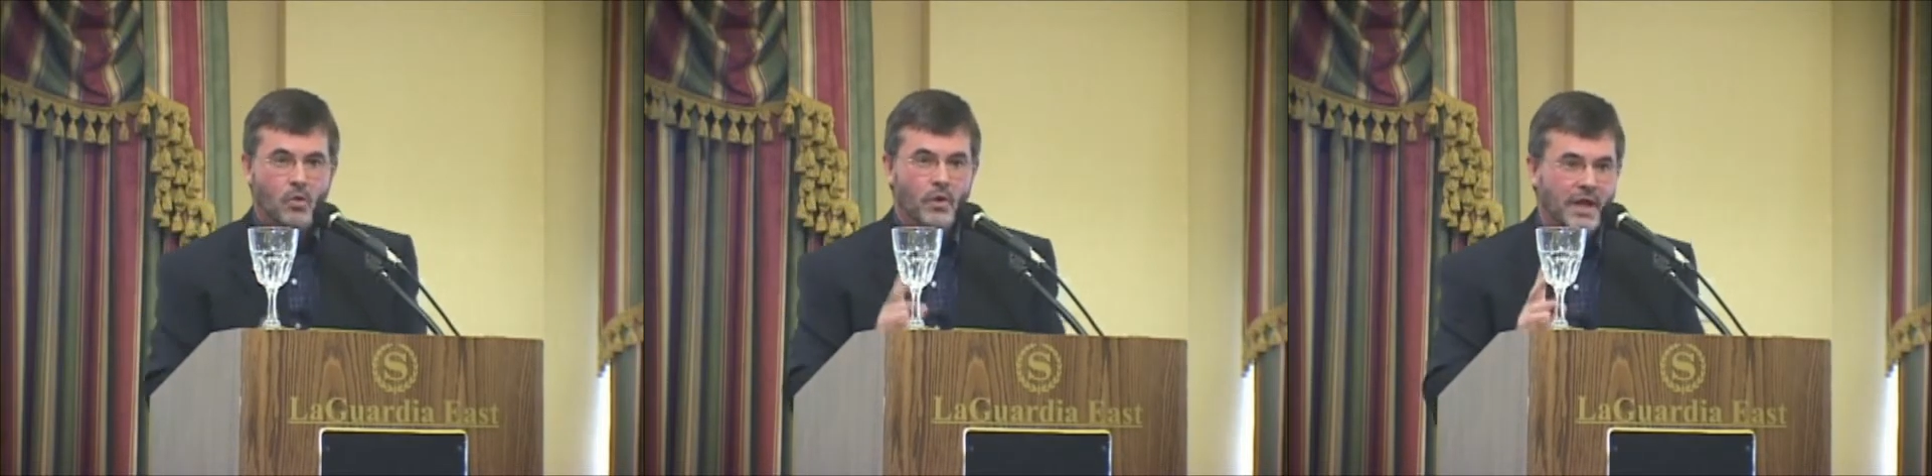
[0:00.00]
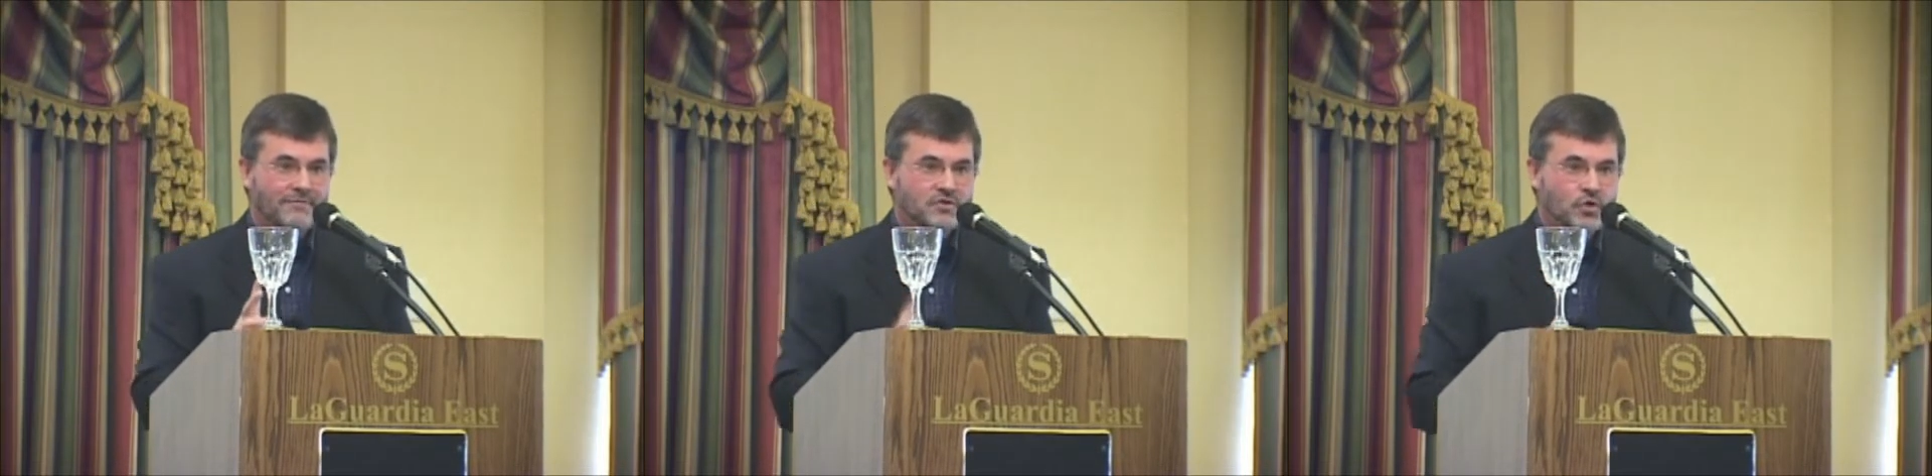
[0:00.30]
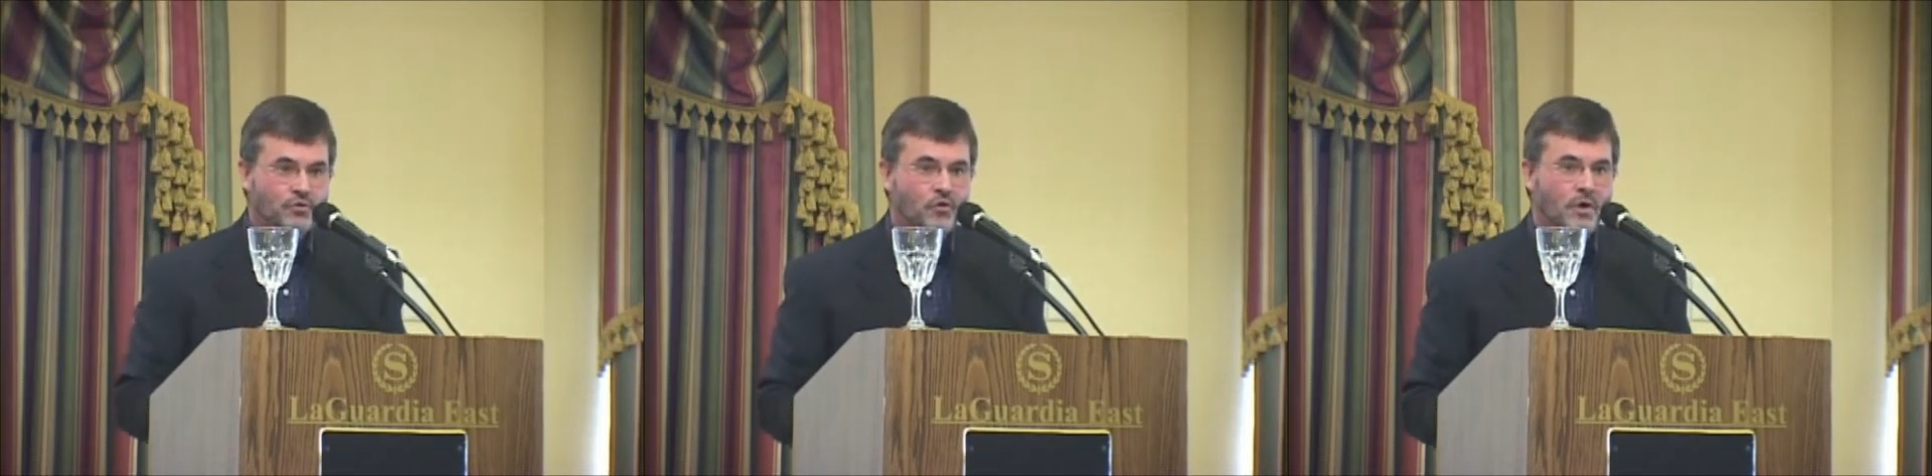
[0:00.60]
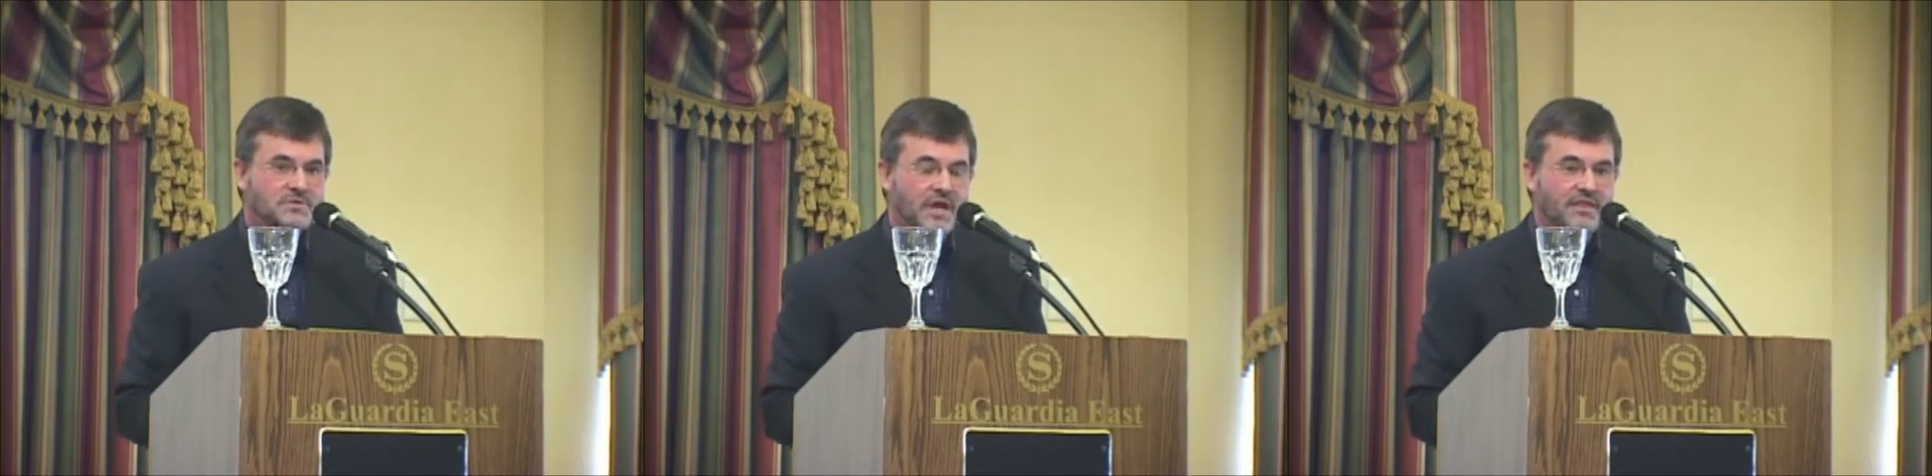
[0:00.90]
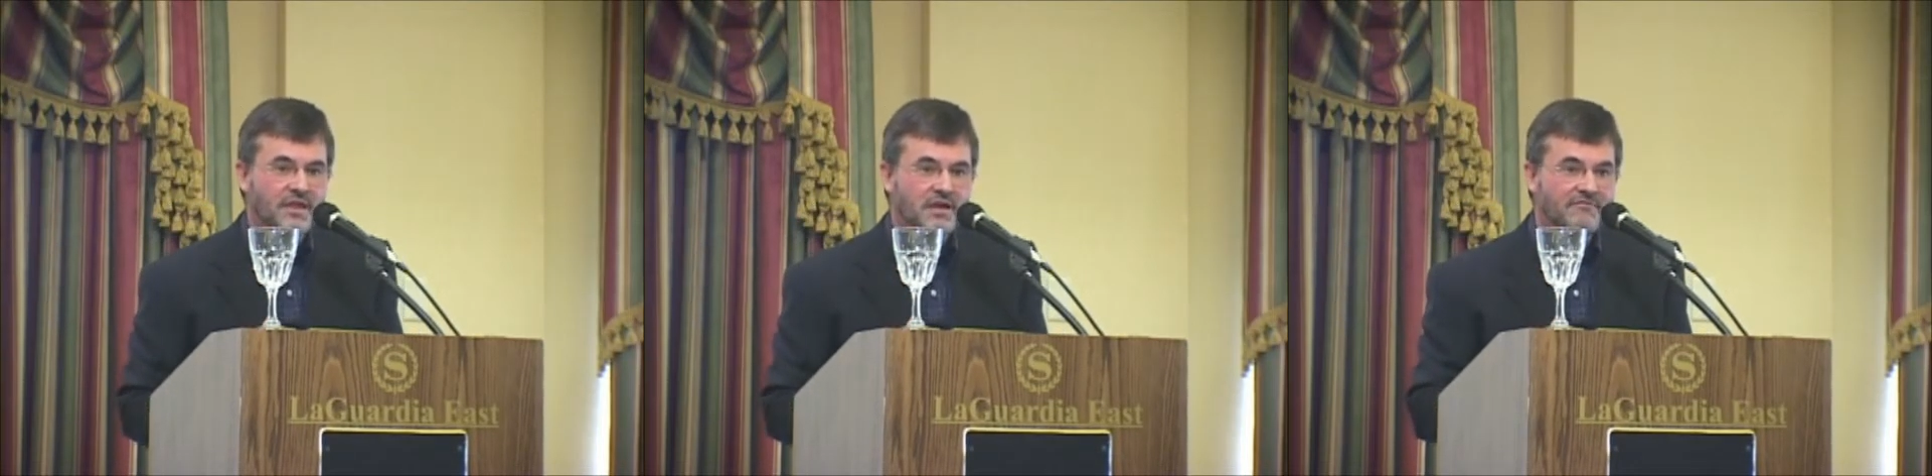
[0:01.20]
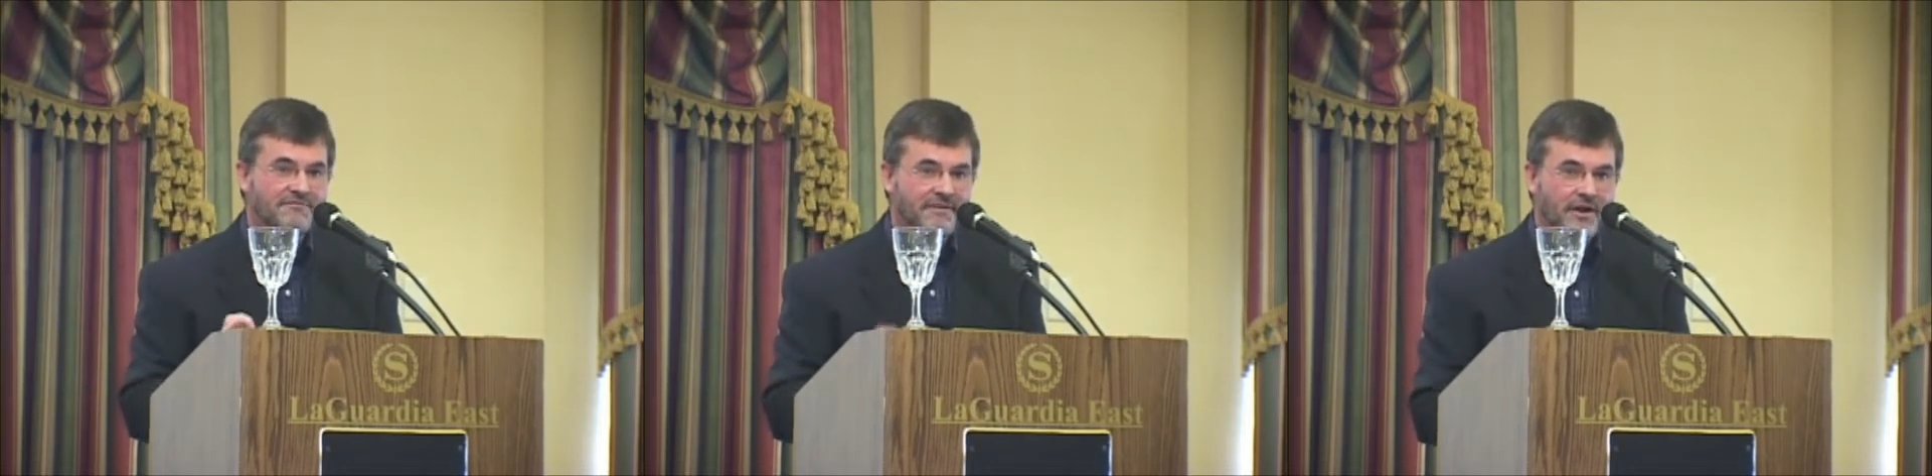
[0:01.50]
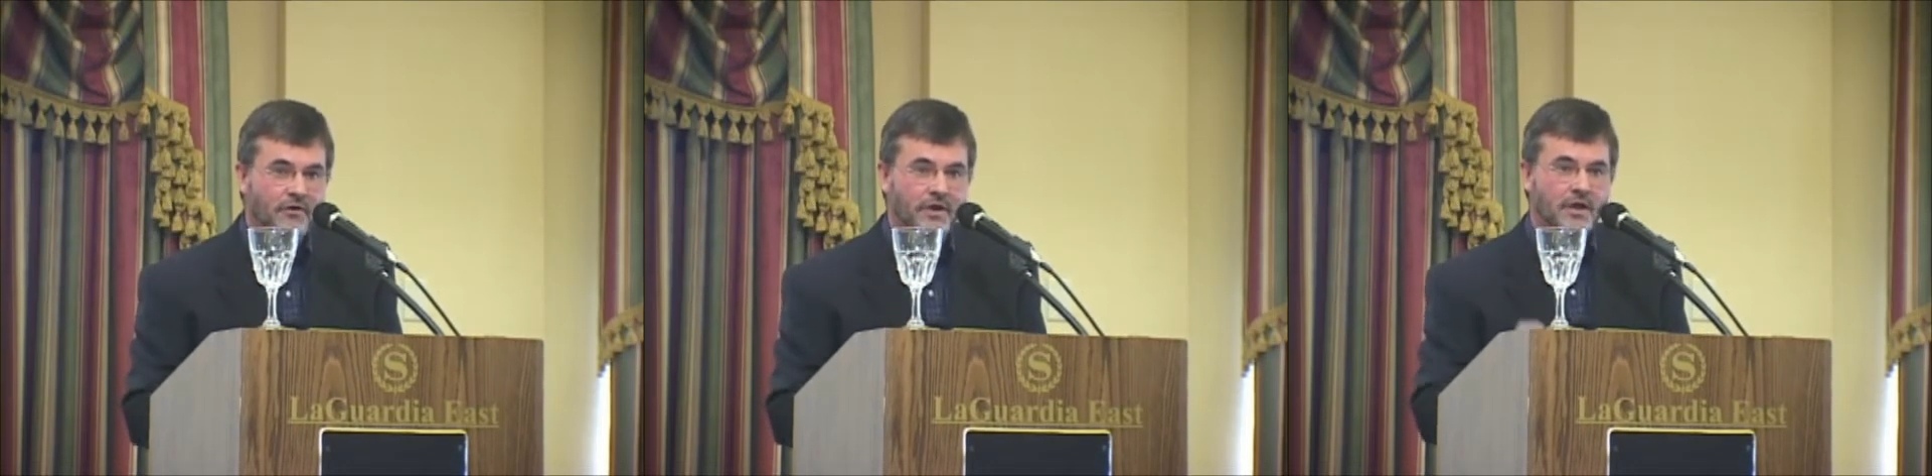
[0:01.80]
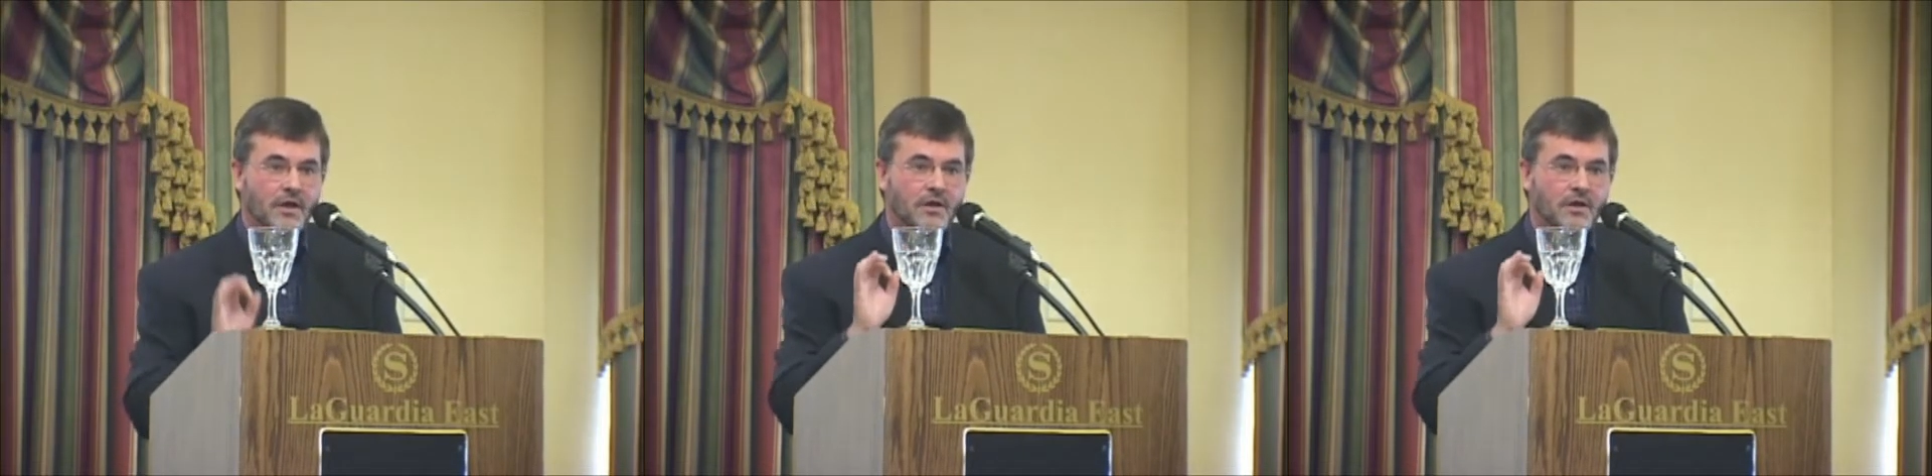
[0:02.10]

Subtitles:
We have two forms, I think, of very